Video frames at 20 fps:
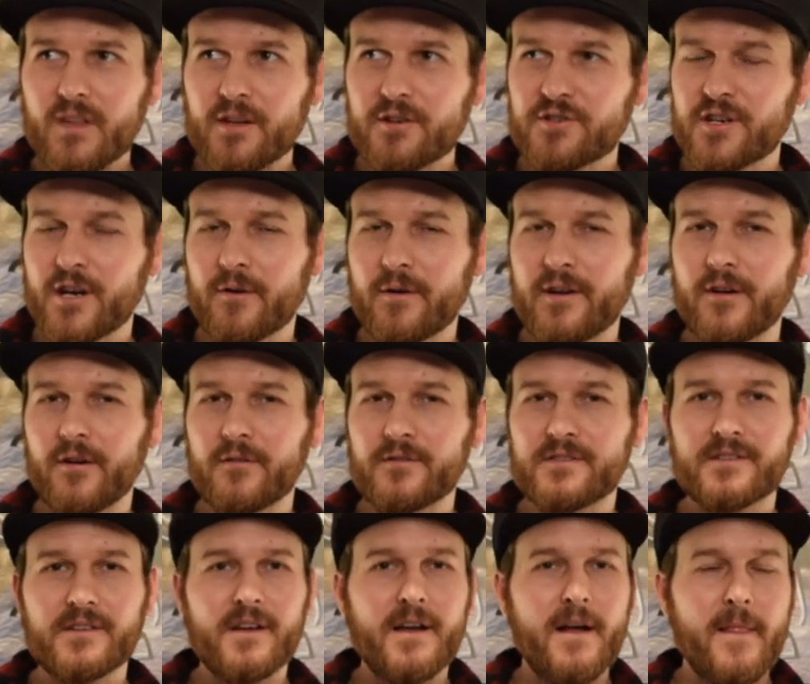sherry
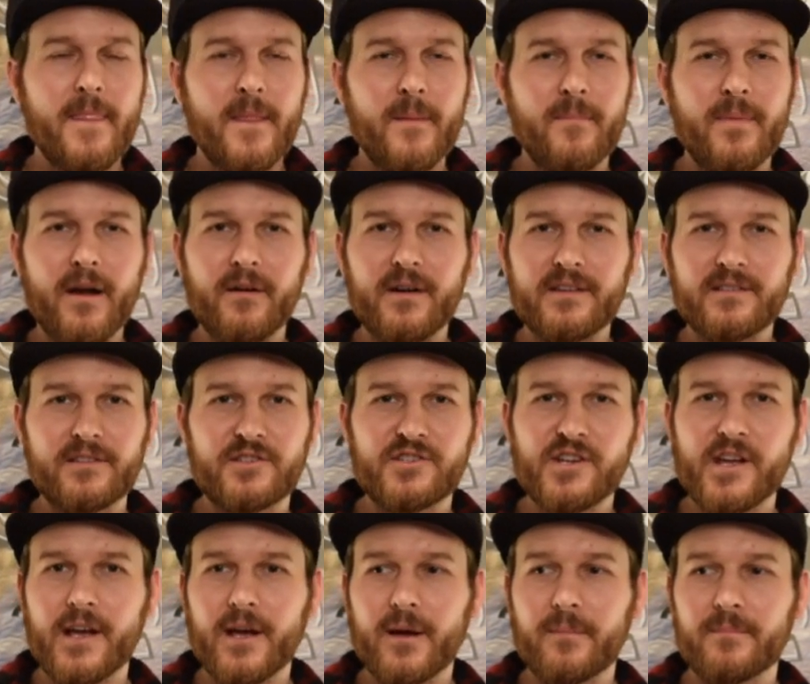notes, the berries, the
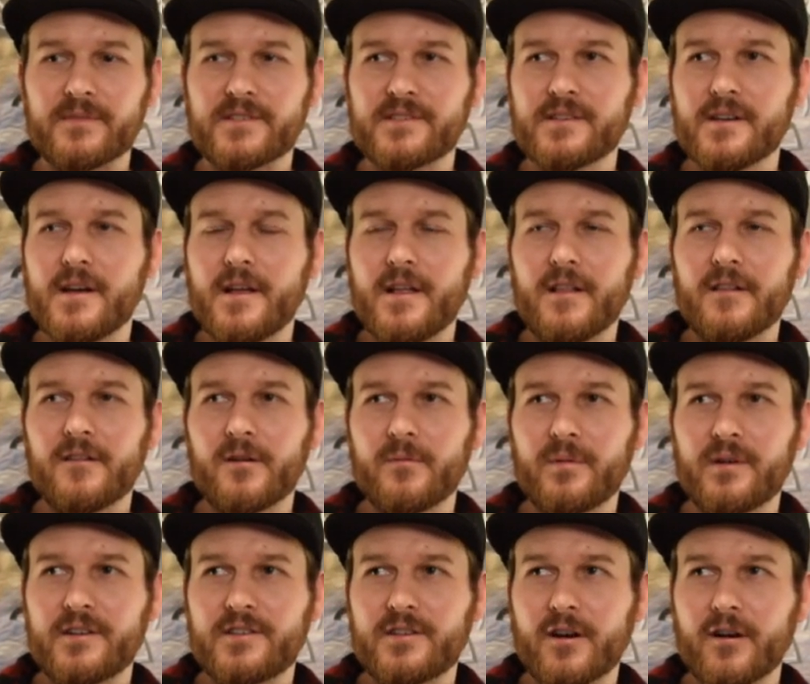jams, a
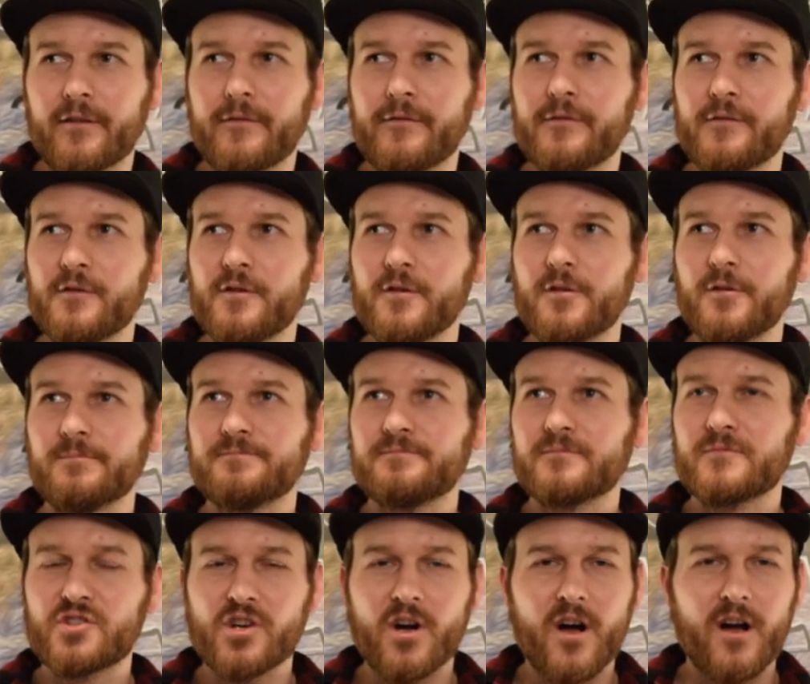little bit of dark fruit,
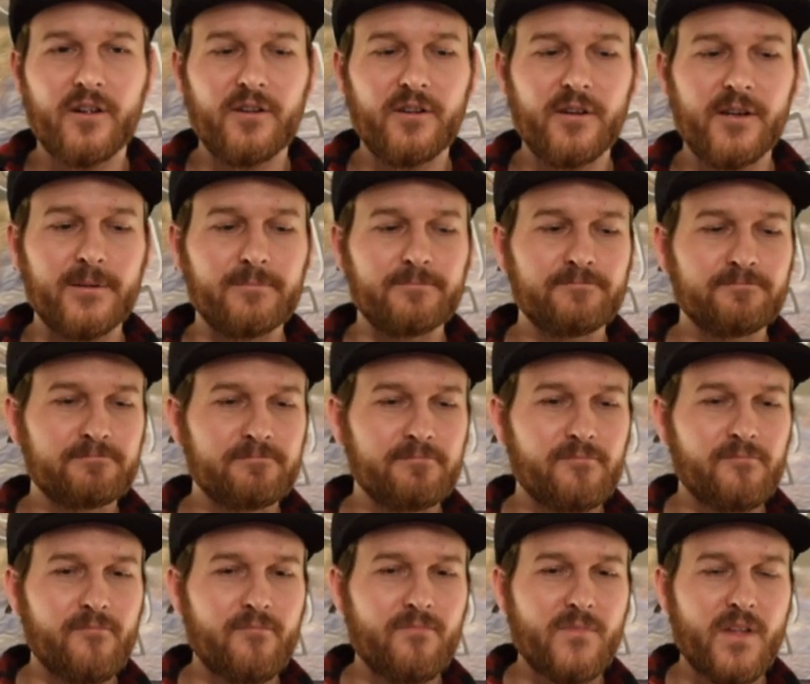chocolate,
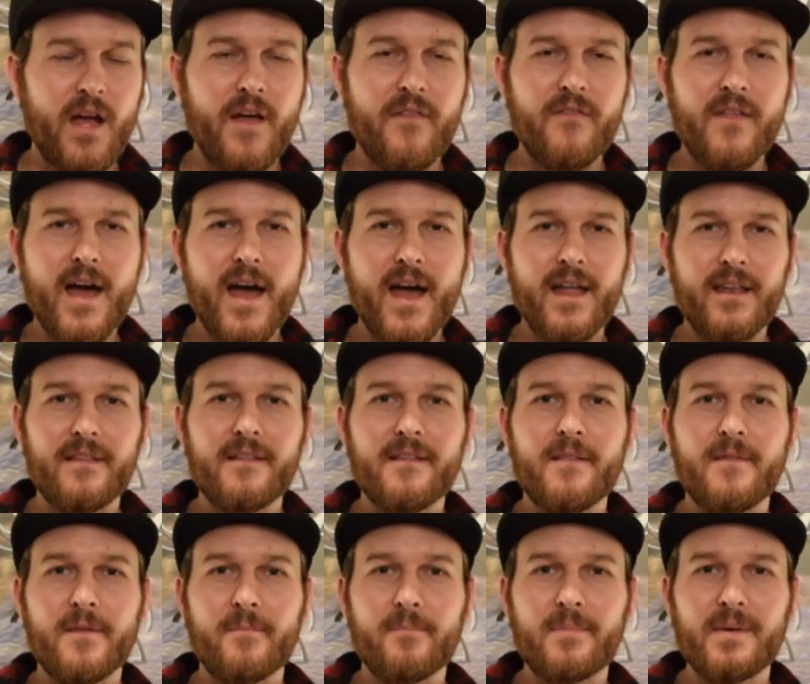and then
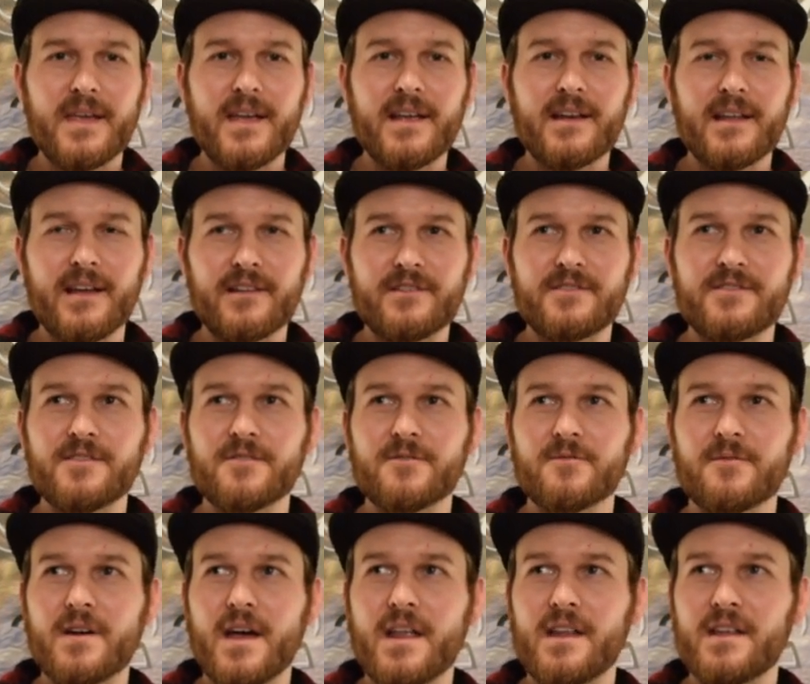the peat hits
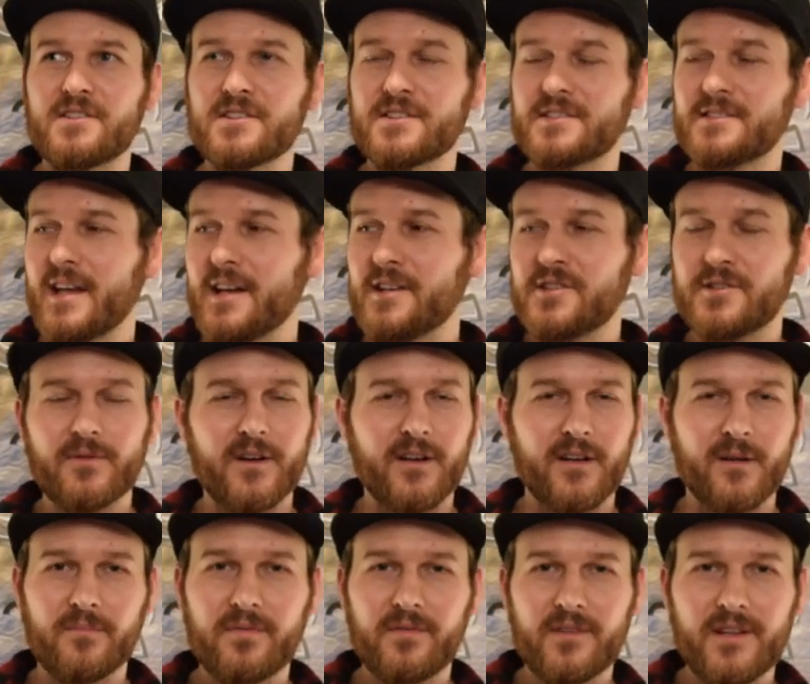you and it just takes you on a
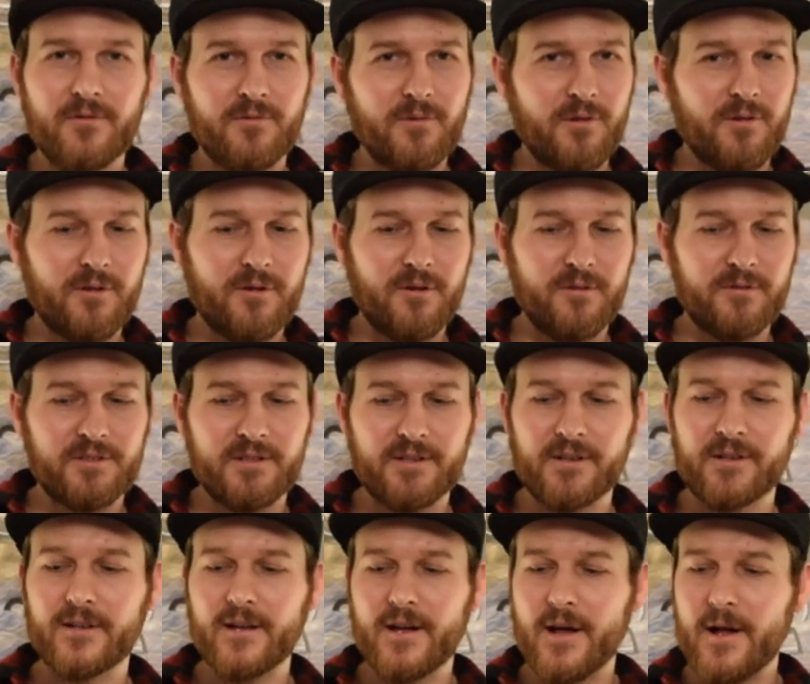complete roller
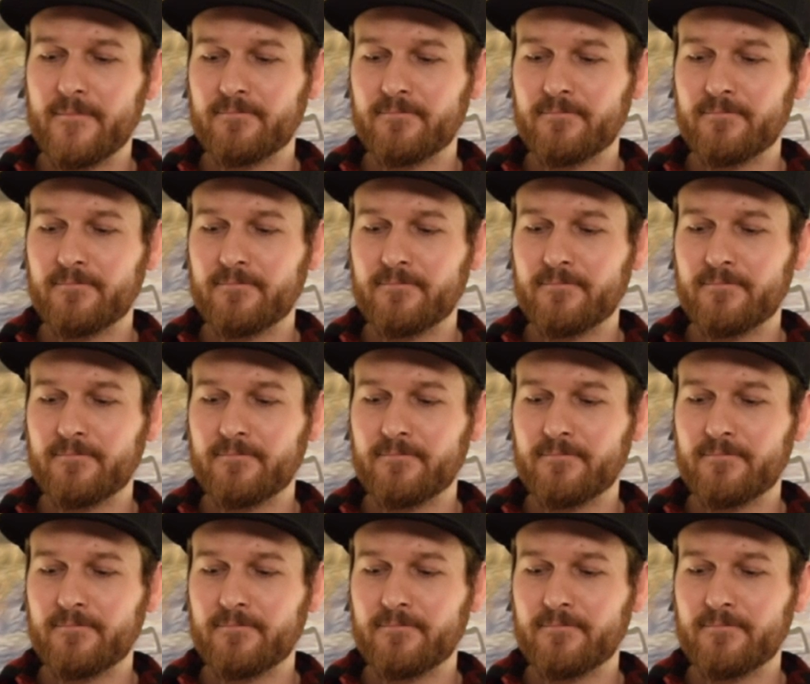coaster.